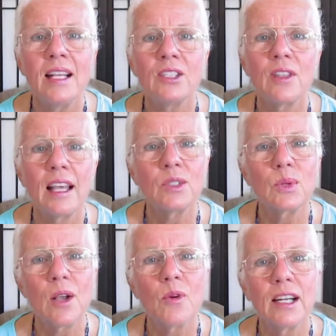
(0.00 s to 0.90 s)
So that's
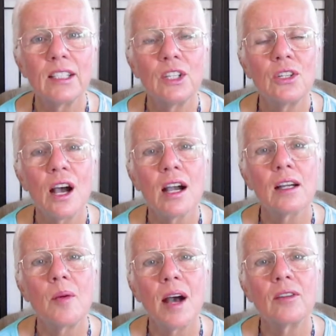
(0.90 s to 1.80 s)
what I wanted to
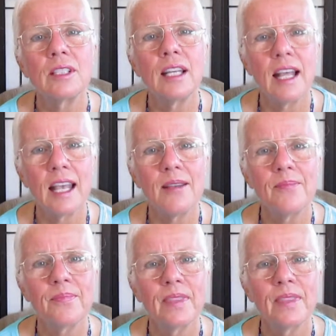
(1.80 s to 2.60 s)
talk about today,